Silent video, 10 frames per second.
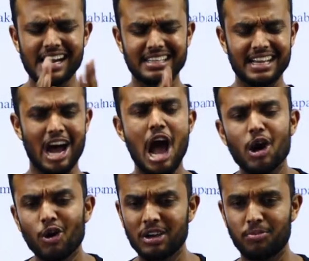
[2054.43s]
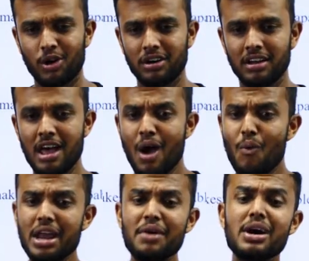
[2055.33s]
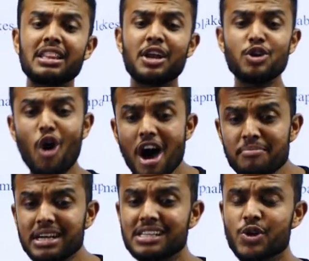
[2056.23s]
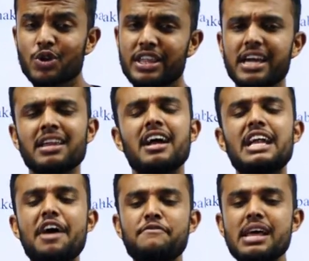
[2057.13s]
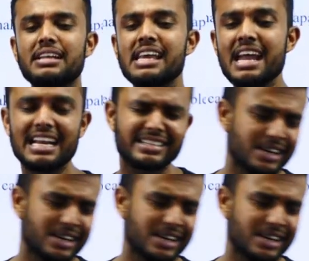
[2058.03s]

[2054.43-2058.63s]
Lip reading: it's an ionic bond. Whenever the non-metals are there, definitely it is